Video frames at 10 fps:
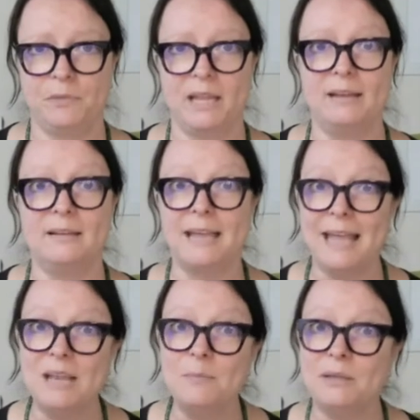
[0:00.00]
And it
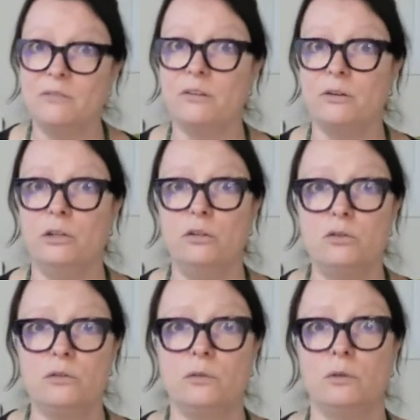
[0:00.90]
can be very
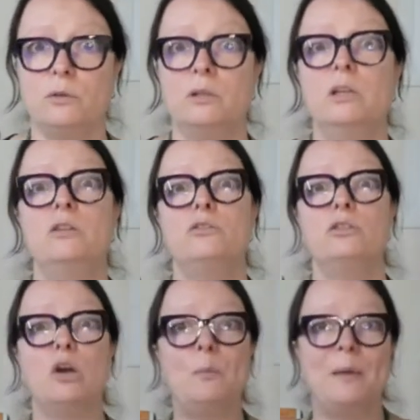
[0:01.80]
useful to
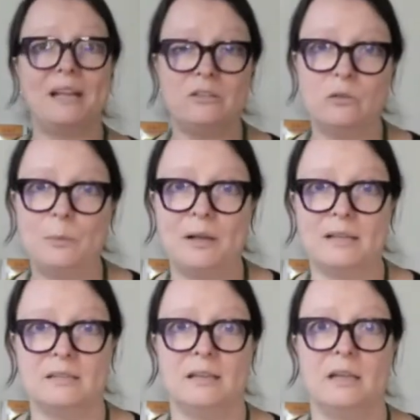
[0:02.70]
go back to a
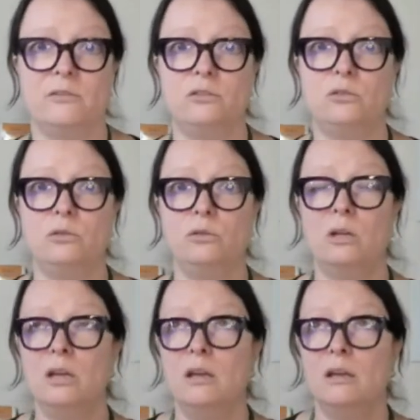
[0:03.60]
past life
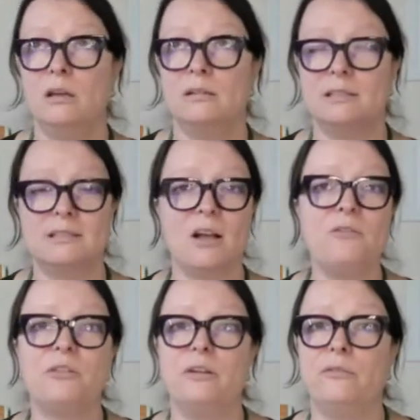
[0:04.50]
to
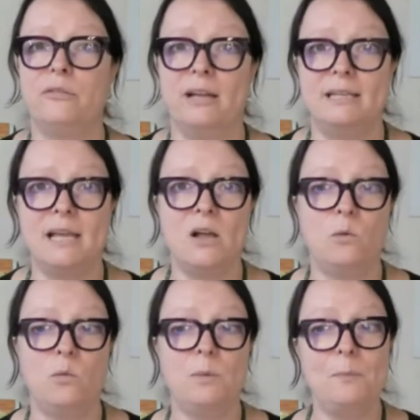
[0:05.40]
discover and find
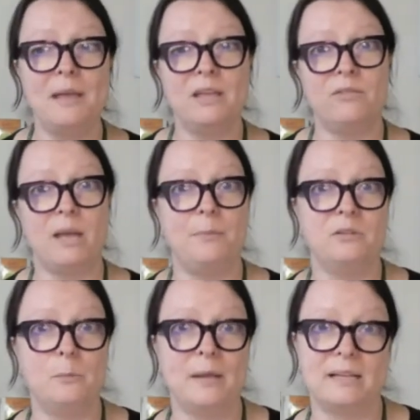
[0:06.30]
out what may have
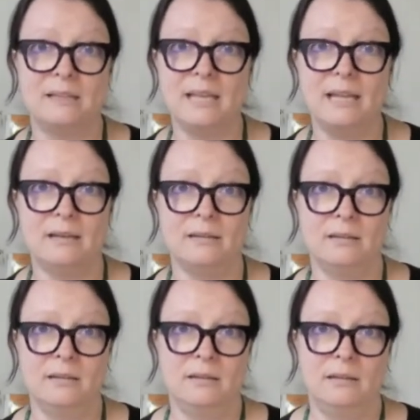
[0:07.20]
happened back
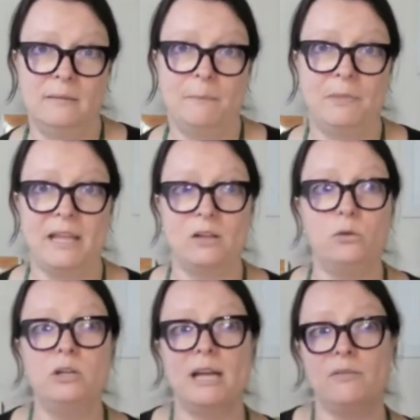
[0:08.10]
then that
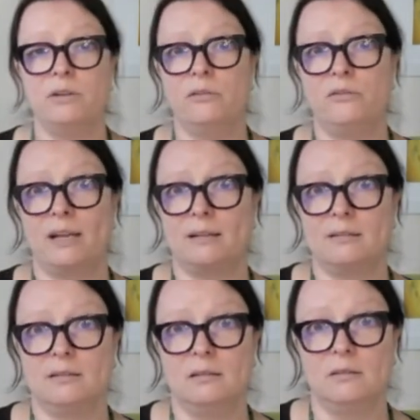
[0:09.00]
could have an
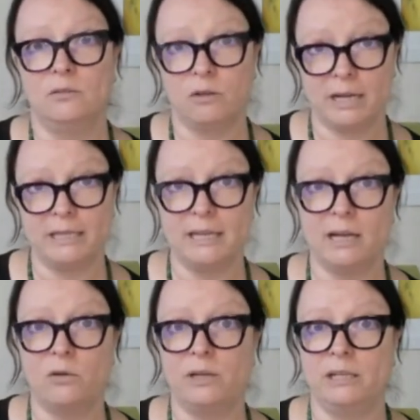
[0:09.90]
effect right
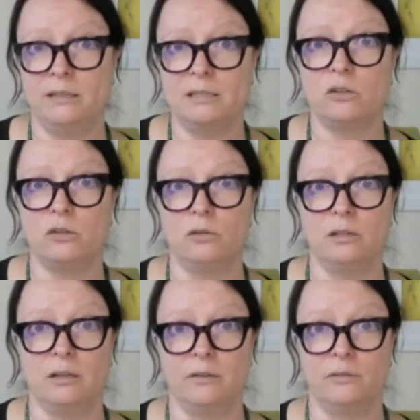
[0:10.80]
now in this
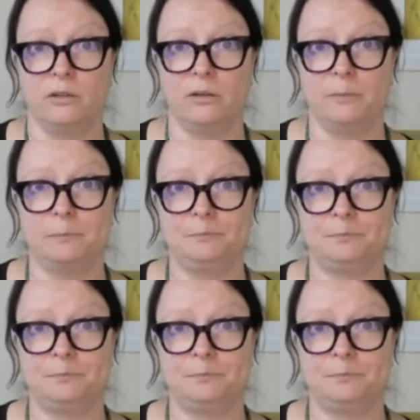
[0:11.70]
current lifetime.